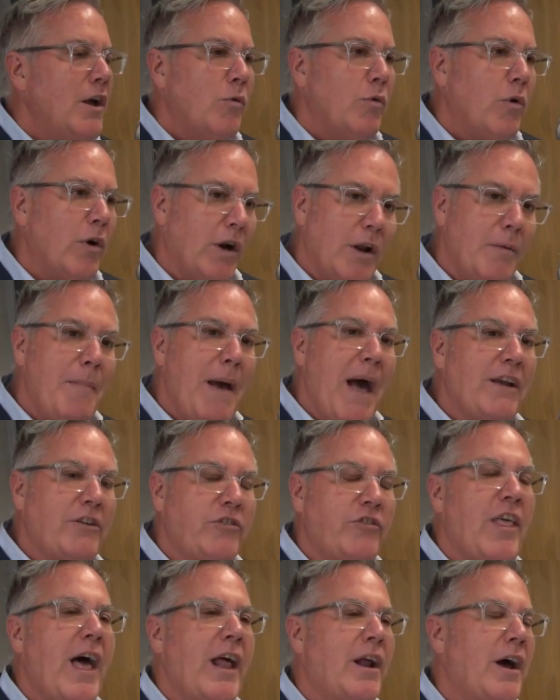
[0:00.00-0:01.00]
We're going to
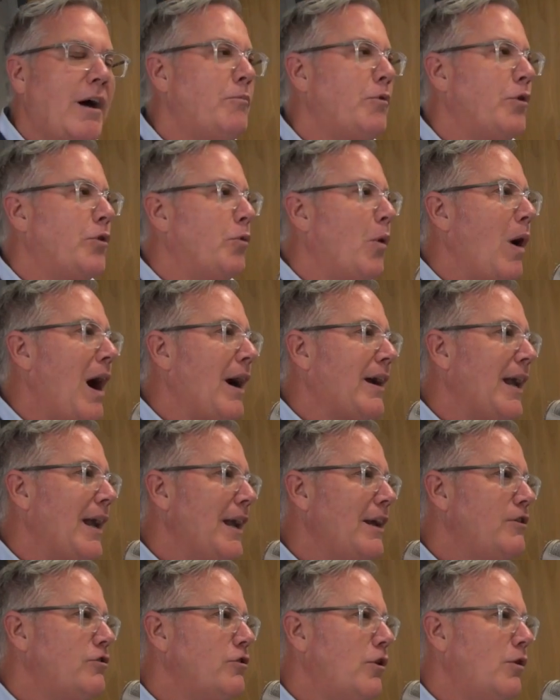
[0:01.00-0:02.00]
match that up with Rock
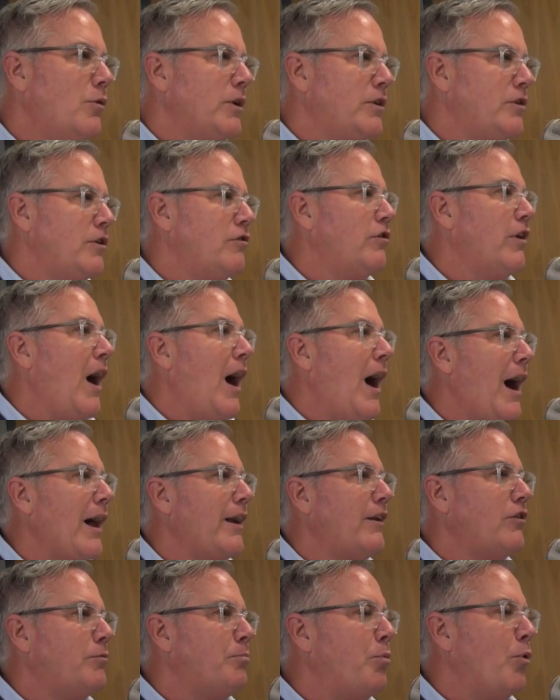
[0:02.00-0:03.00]
Angel, which is the
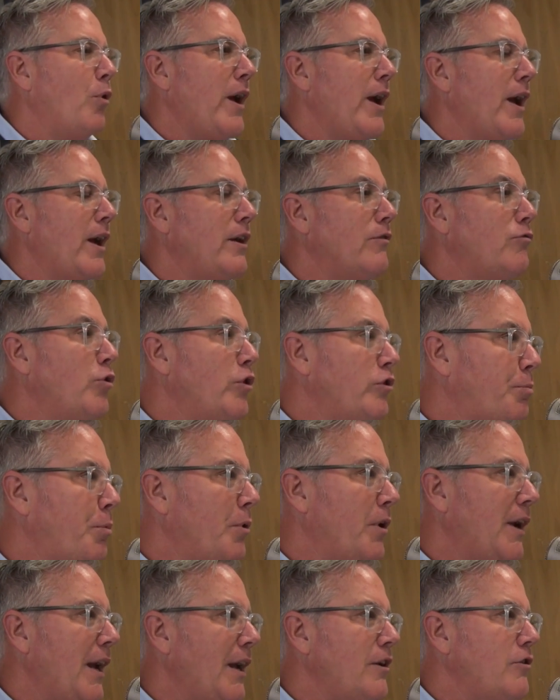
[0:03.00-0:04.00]
hottest brand of
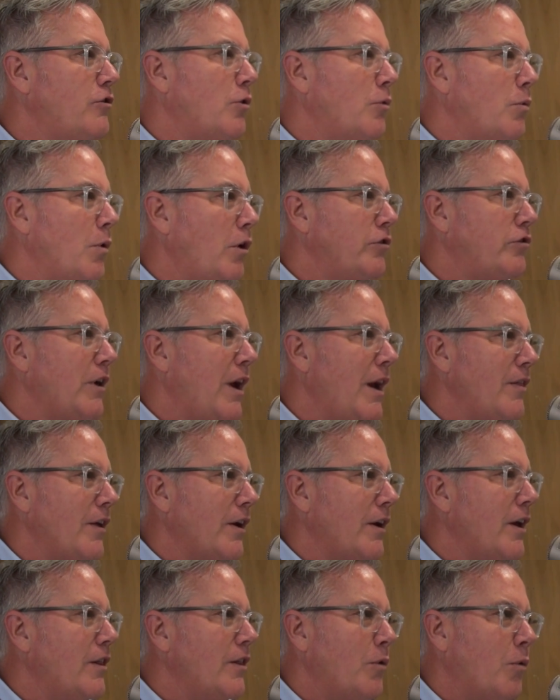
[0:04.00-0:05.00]
Whispering Angel
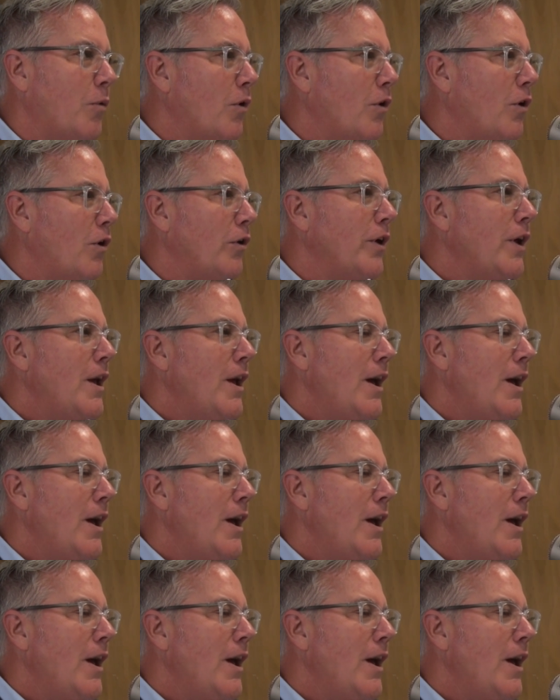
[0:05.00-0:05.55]
rosé in the world.